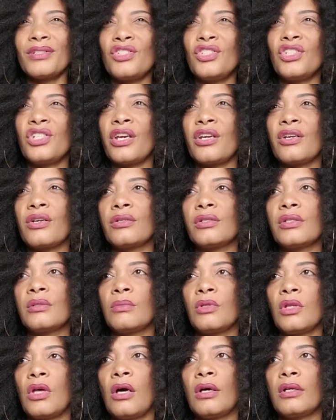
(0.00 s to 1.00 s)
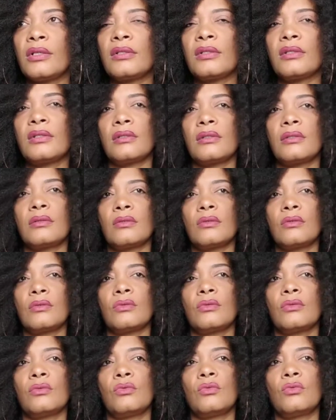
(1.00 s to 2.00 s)
And I just wanted to share some
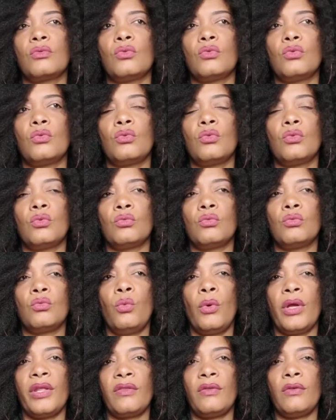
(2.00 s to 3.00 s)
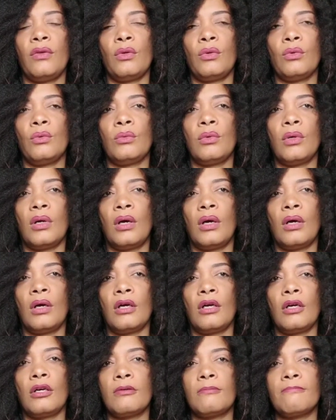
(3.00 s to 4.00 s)
thoughts with
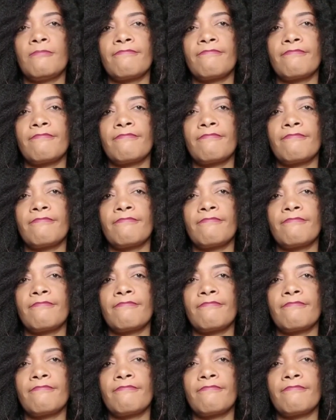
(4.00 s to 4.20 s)
you.